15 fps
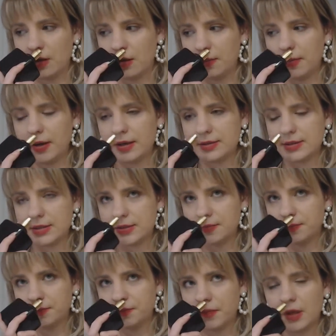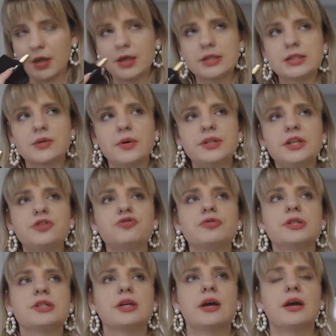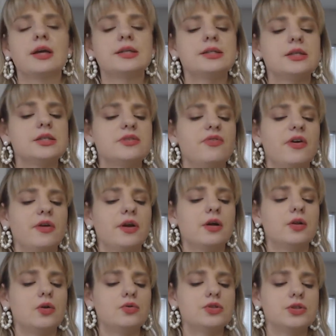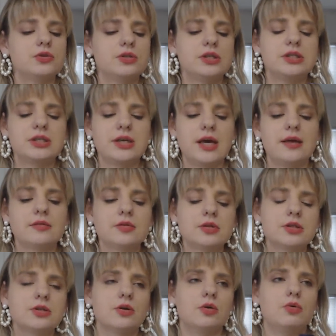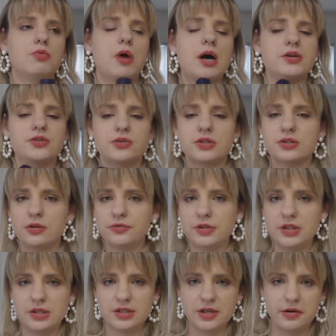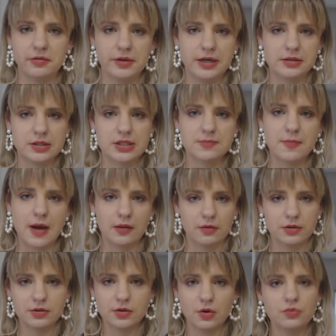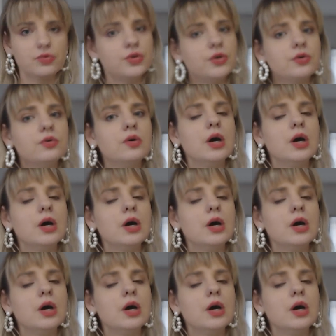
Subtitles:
But it's quite interesting. It sits very close to the skin, so others not necessarily gonna smell it on you.